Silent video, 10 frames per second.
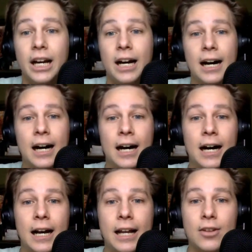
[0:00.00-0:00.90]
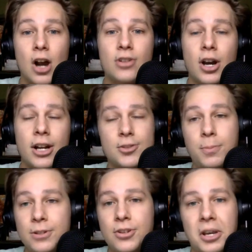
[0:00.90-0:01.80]
And Locked On has
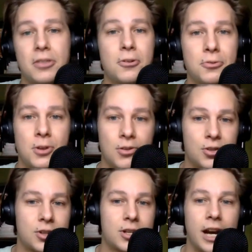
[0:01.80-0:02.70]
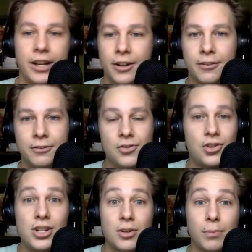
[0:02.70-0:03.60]
put together this kind of
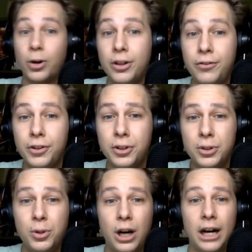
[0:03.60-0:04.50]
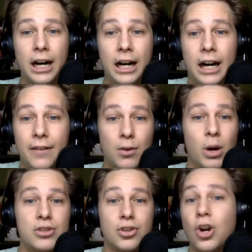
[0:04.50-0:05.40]
season preview of the
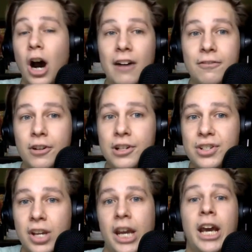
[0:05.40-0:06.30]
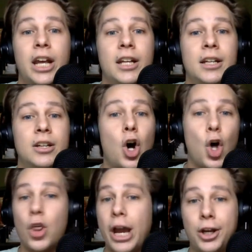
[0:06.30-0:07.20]
Western Conference and
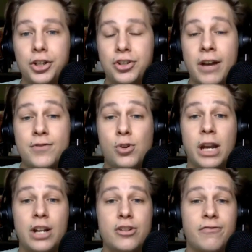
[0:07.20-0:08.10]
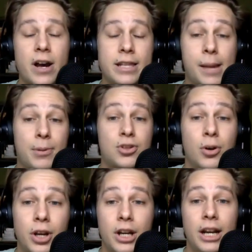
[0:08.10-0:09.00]
all that good stuff. You can actually find the
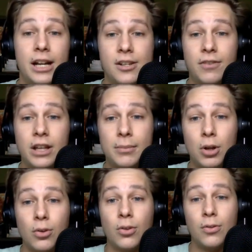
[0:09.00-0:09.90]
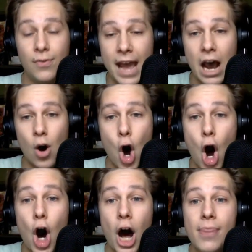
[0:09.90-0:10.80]
episode. It's available now
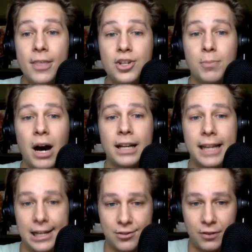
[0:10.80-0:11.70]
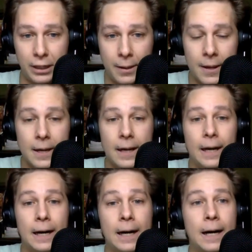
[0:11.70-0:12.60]
on this podcast feed.
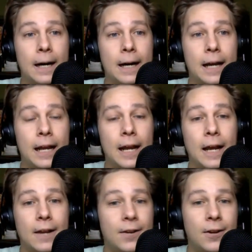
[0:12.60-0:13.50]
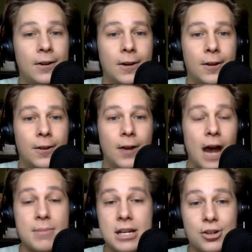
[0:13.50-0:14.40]
I'm in
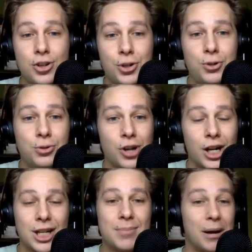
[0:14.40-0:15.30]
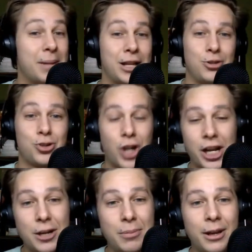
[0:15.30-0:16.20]
it too, talking about Matt
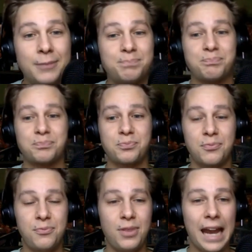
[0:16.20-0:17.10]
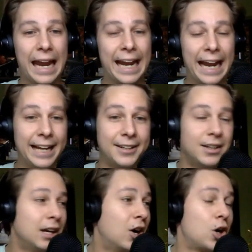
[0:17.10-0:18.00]
Duchene a bit and
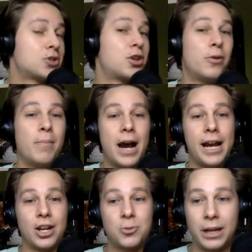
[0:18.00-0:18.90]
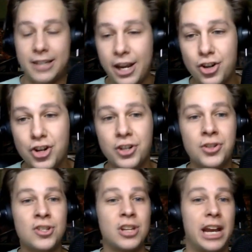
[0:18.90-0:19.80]
also my
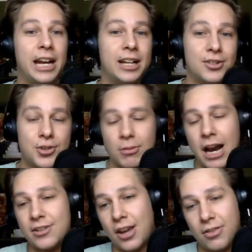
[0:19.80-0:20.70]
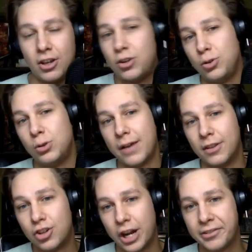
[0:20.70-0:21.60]
expectations and some guys I think who had
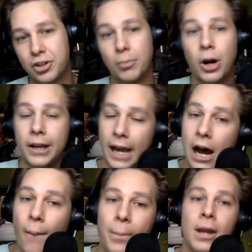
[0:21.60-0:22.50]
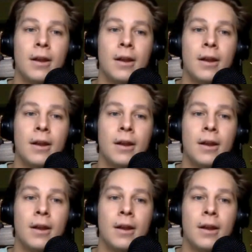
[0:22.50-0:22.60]
the chance to break out.